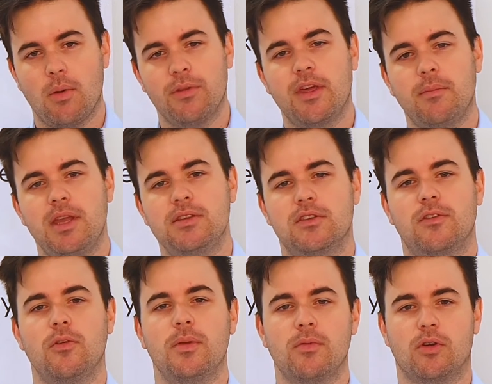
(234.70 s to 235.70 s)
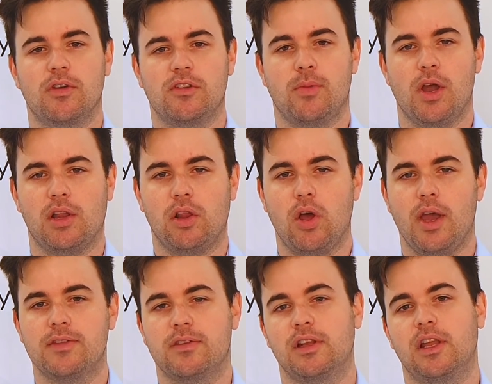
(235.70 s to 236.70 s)
what that means is if you're being requested by a
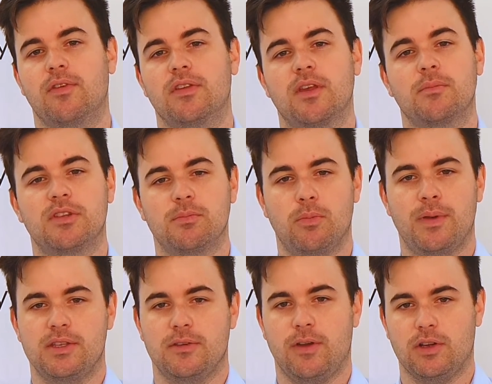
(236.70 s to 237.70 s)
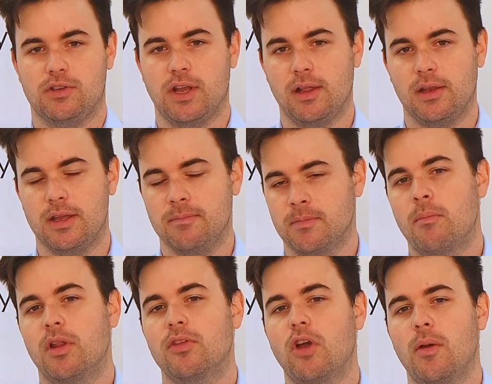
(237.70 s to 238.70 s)
client to deliver some simple piece of functionality, by
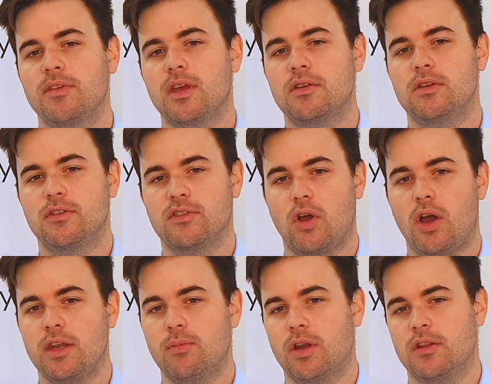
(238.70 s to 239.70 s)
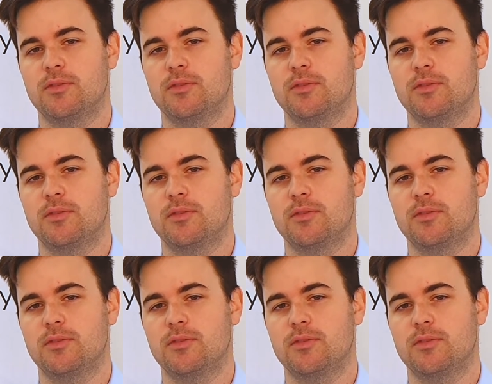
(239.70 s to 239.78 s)
the time it's actually designed in one of these